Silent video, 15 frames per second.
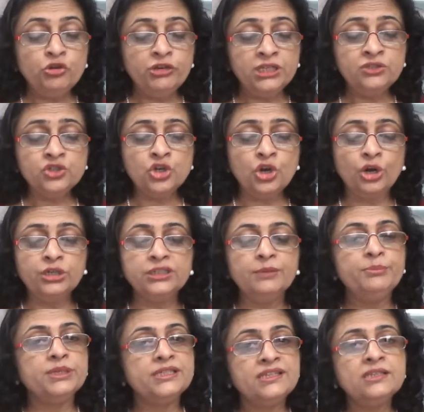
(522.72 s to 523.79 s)
In short,
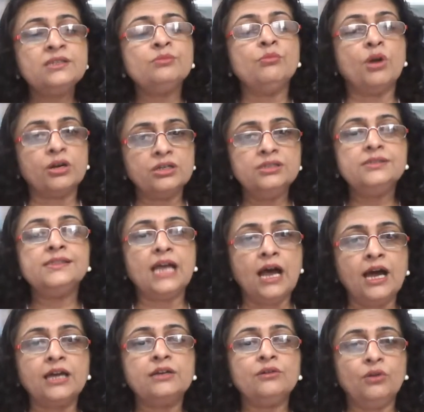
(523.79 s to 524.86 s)
the business models
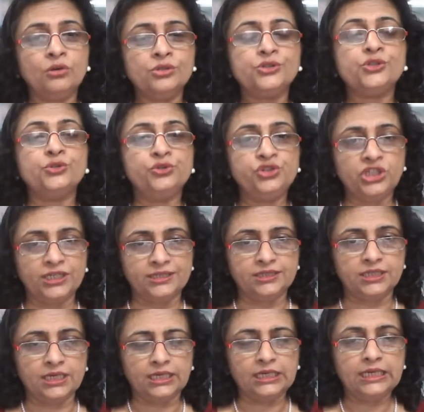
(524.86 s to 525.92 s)
are also
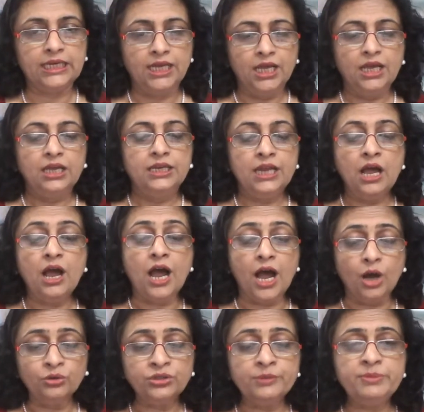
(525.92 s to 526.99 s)
changing. Now,
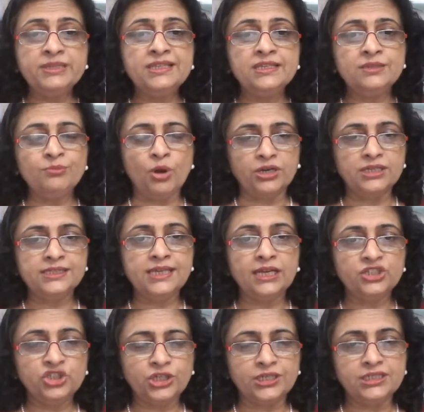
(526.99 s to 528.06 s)
how the business models
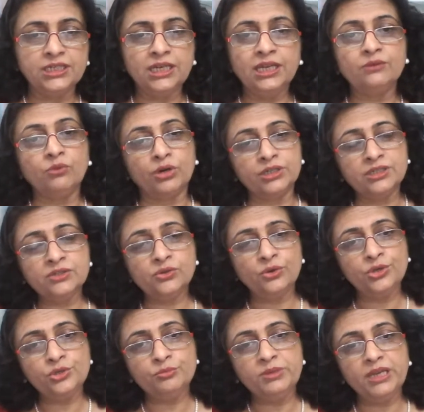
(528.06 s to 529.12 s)
are changing and what is
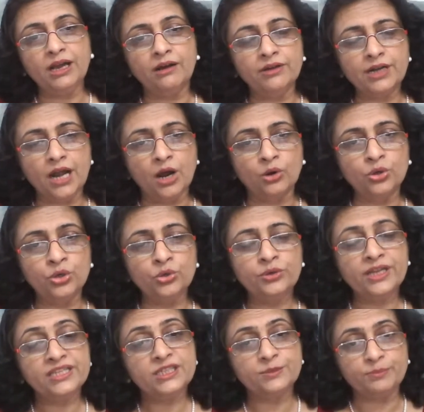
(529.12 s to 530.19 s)
going to be our
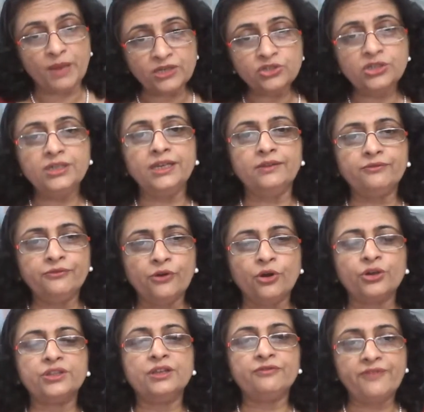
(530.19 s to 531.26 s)
outlook, and especially
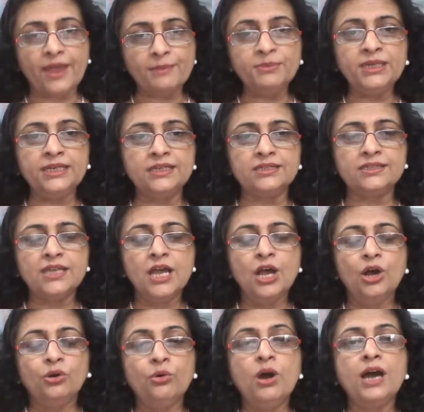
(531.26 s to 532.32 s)
for the families
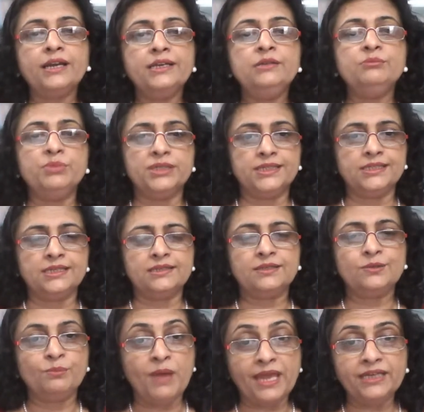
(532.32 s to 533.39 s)
who are in
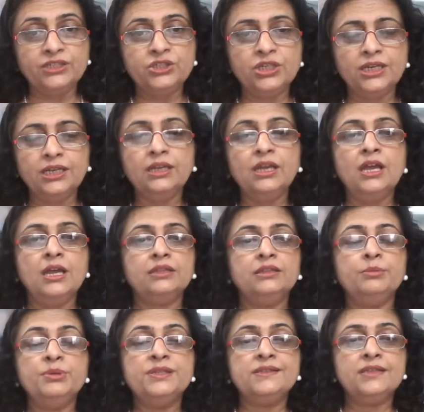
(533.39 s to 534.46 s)
business, managing
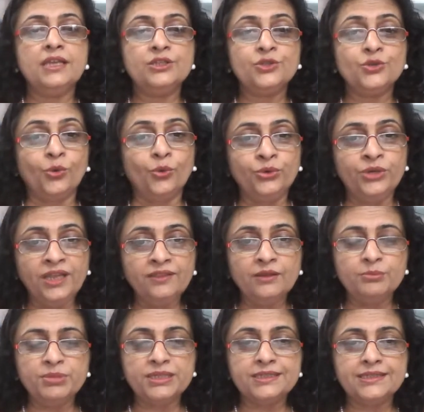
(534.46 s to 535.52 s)
the business, owning
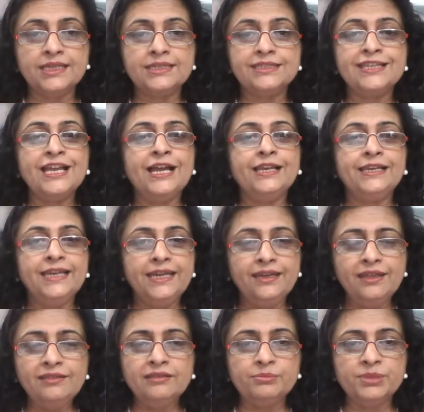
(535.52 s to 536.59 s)
the business,
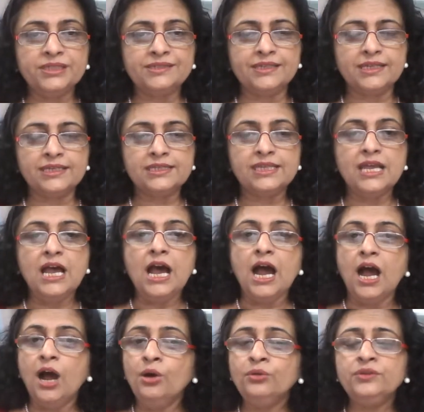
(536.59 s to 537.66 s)
leading the business,
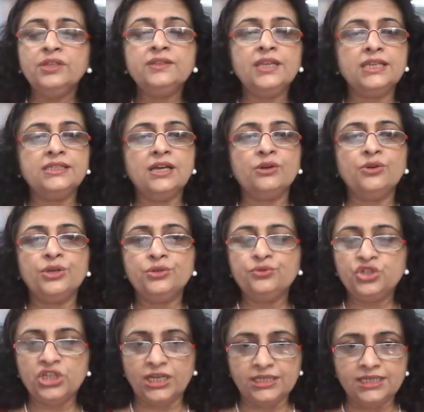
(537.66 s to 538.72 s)
how things are going
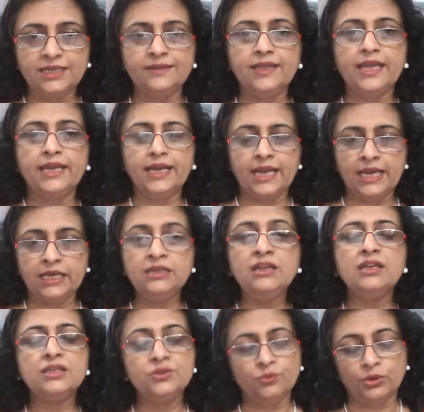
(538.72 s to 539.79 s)
to change at their end
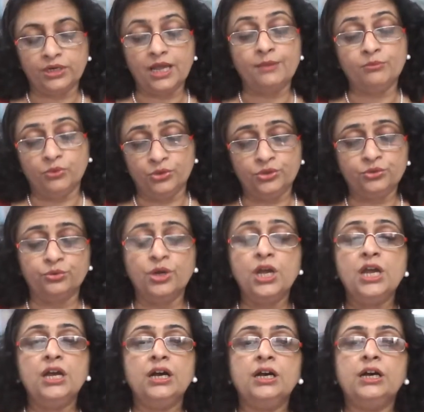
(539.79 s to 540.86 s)
is what I'm going to
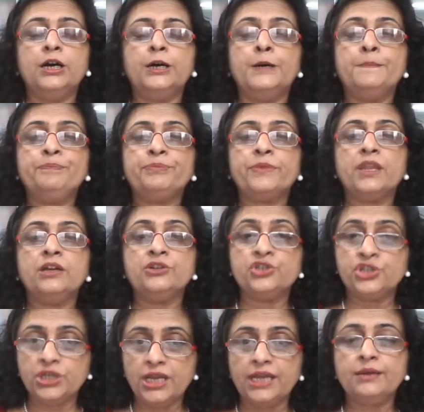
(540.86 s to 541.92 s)

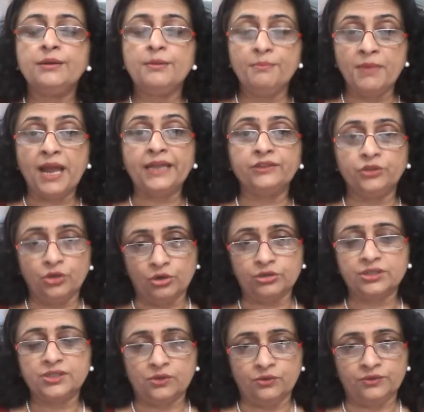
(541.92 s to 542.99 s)
share my
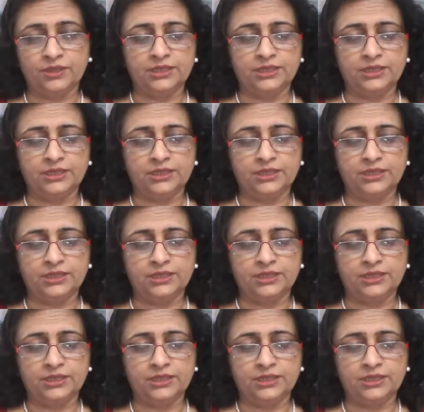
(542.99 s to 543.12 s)
thoughts